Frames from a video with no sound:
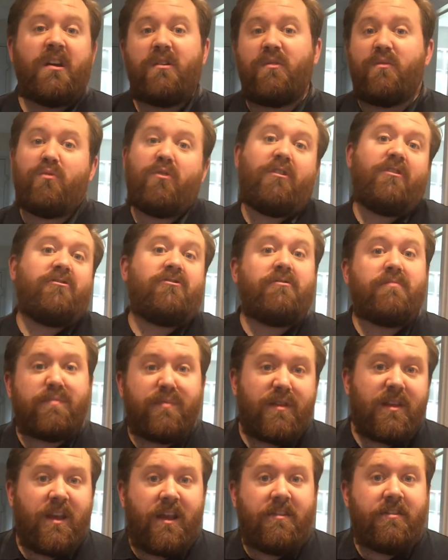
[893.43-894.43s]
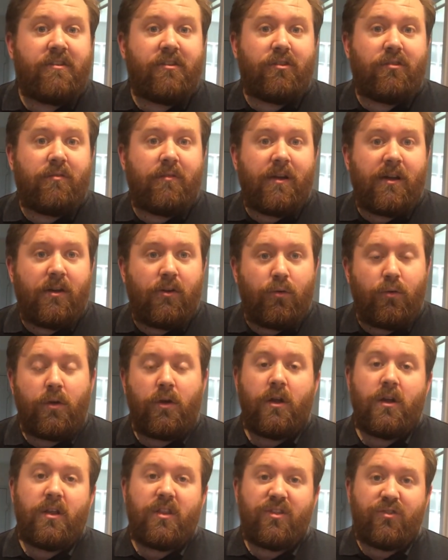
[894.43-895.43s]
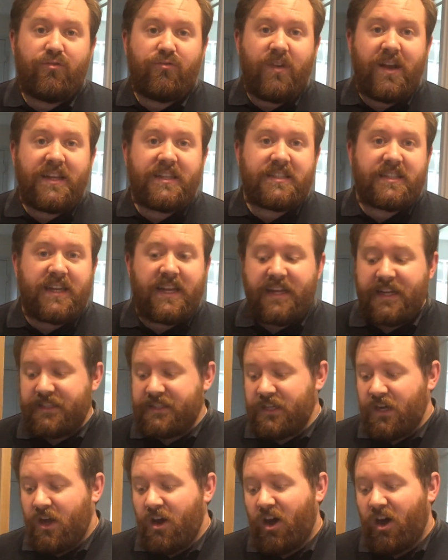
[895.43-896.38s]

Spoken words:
why you put it in the grill? The reason is